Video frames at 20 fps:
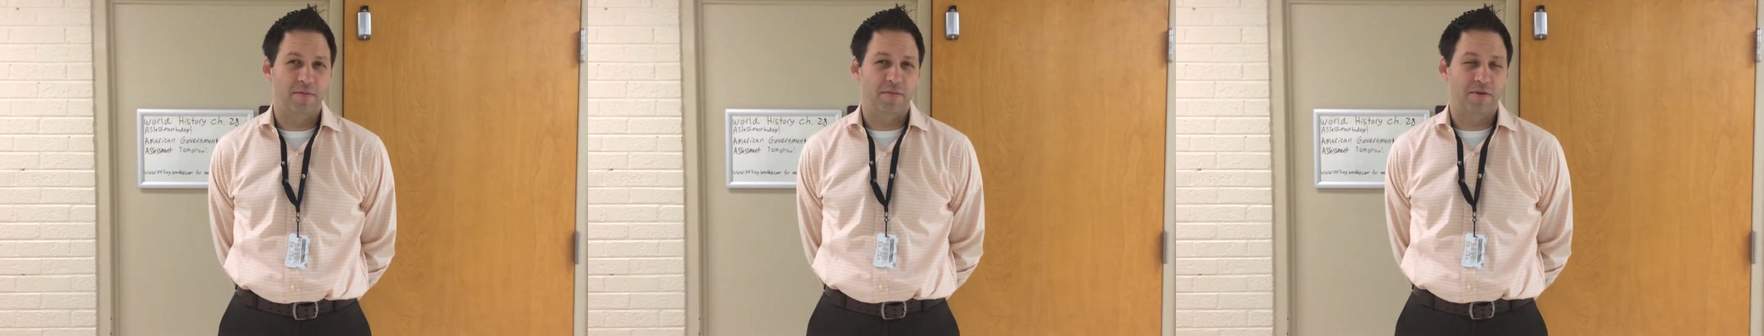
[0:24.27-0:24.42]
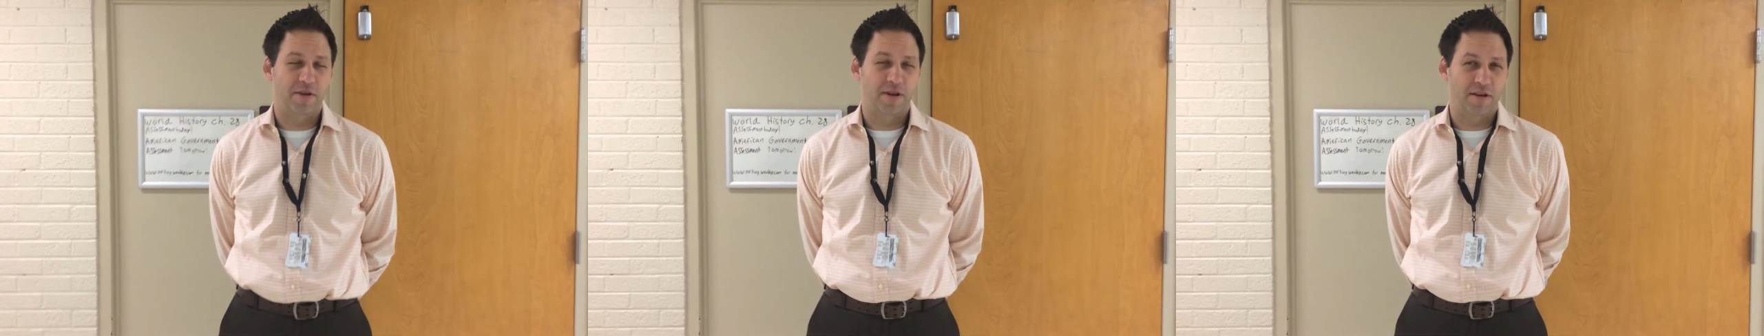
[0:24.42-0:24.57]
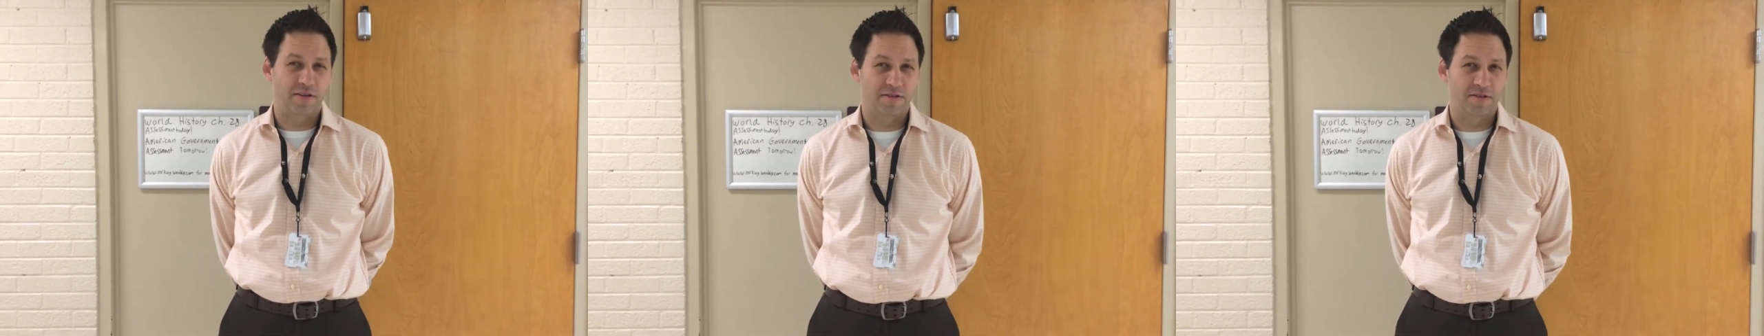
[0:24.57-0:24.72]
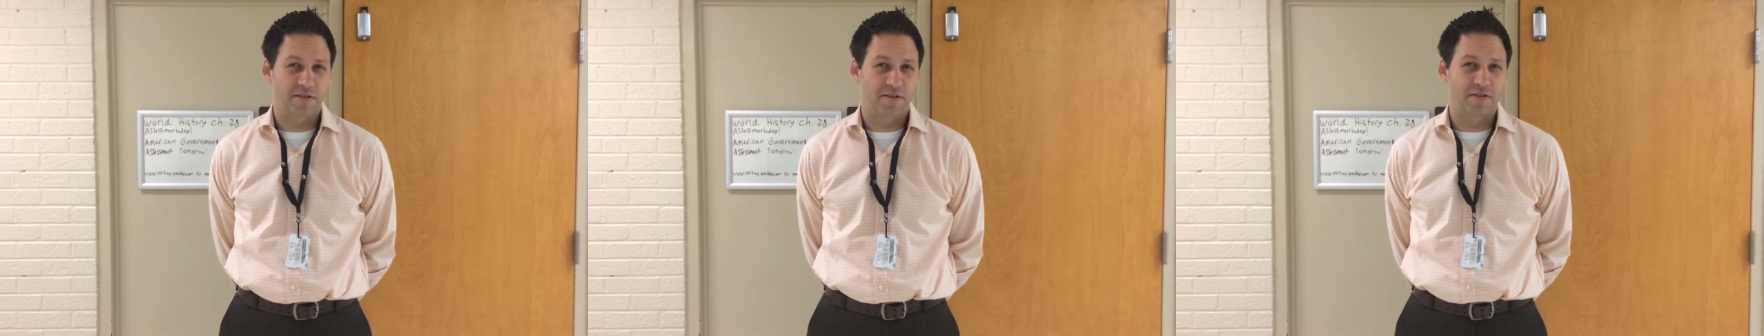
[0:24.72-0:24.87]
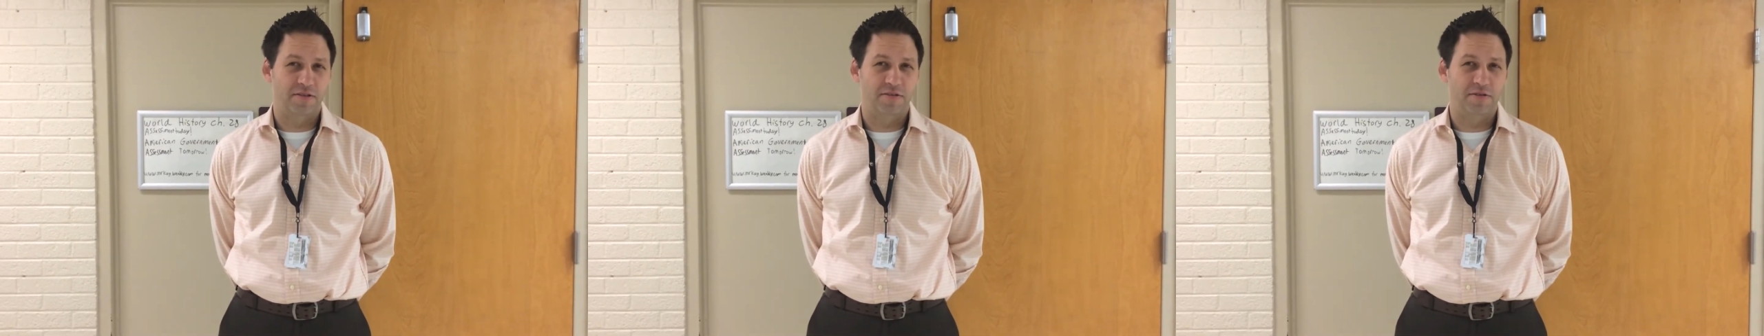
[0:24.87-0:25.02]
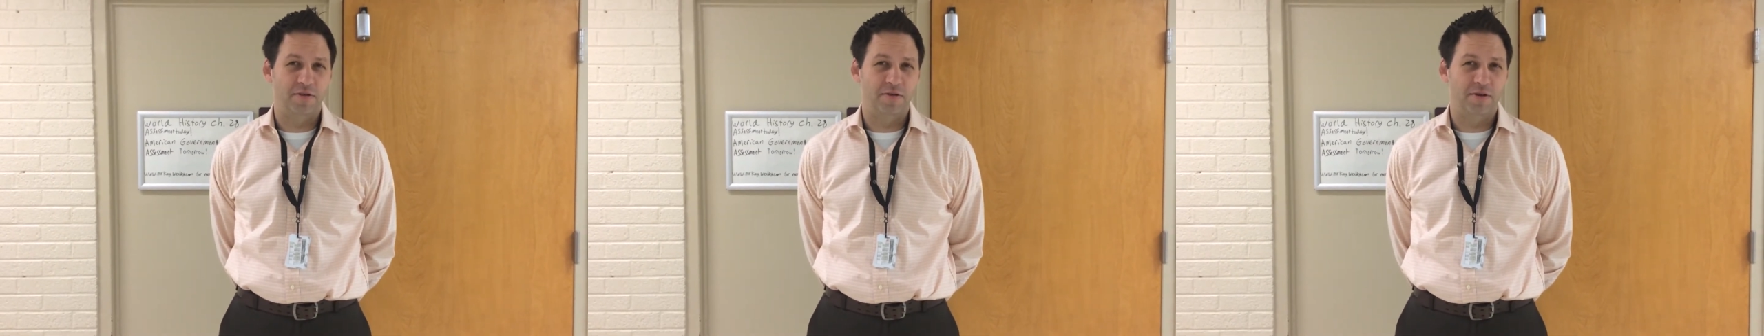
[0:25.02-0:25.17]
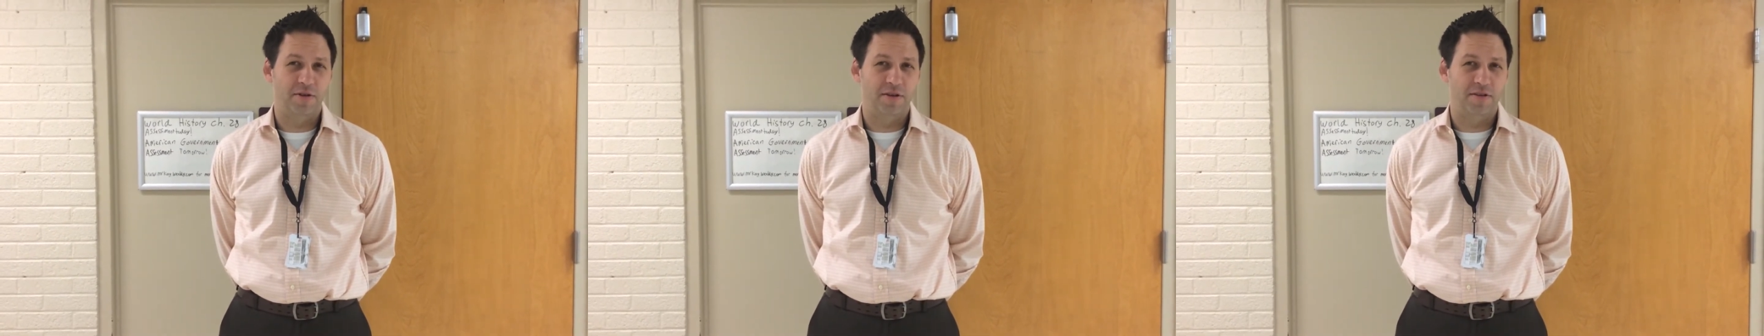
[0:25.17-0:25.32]
because of the
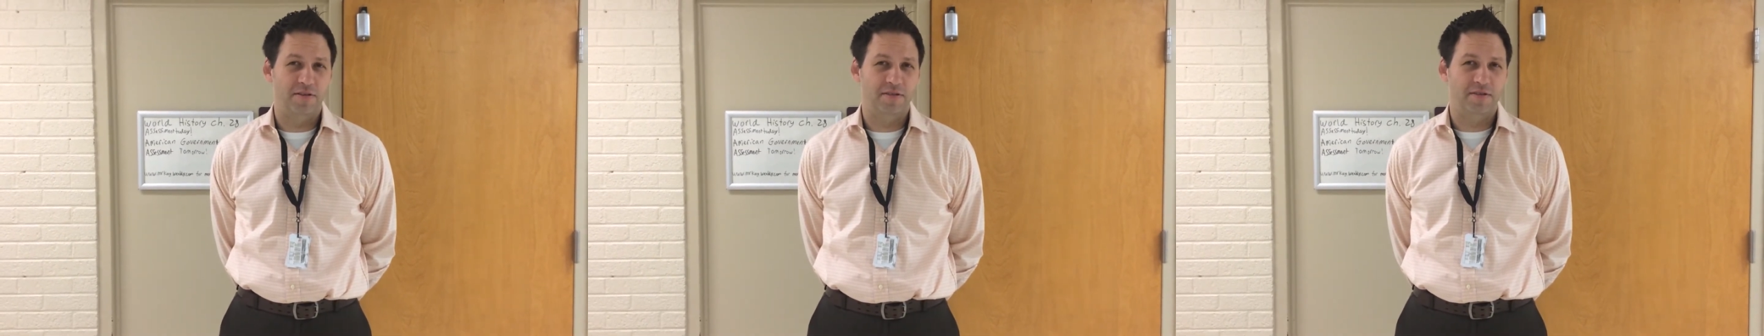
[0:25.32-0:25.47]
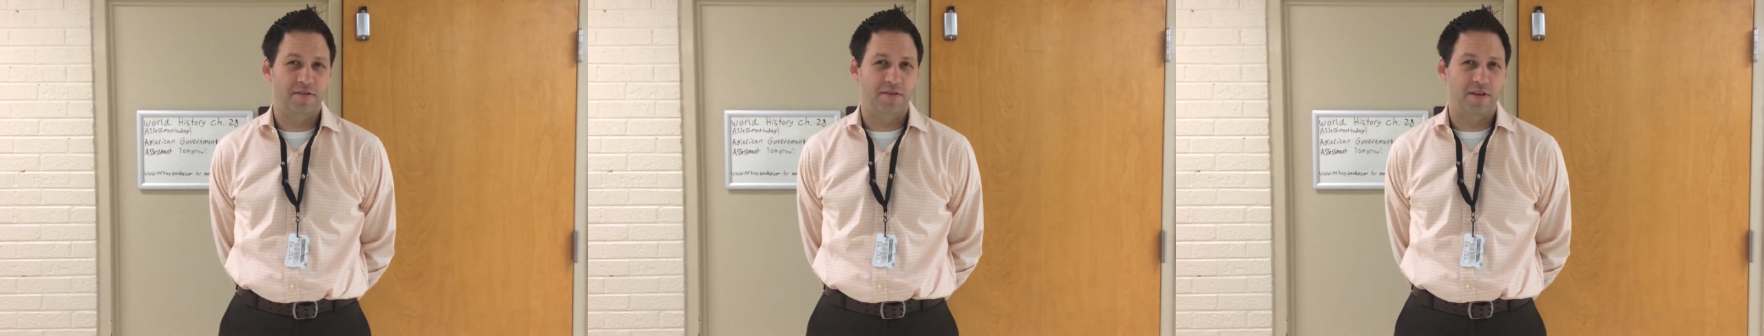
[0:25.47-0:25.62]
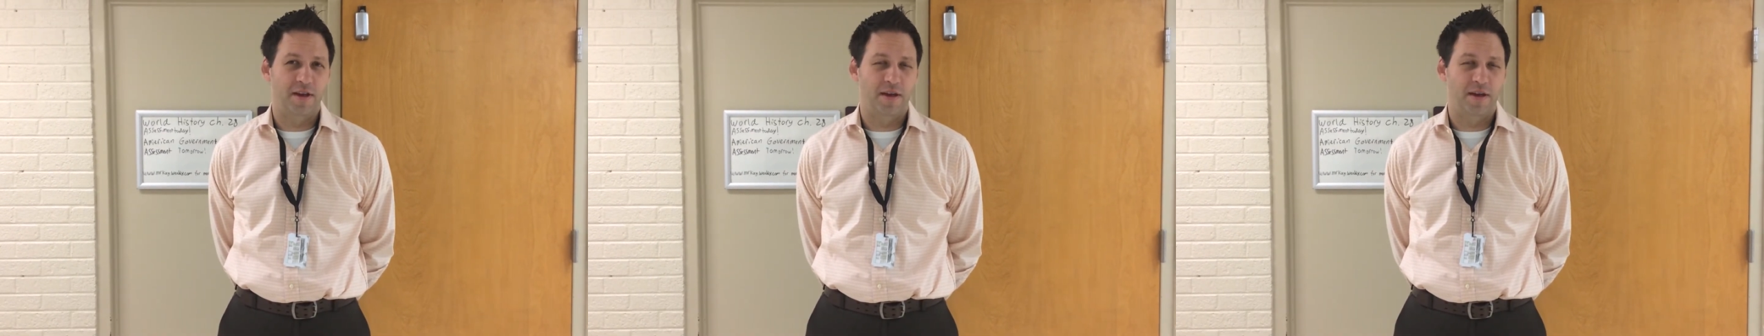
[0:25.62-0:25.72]
students,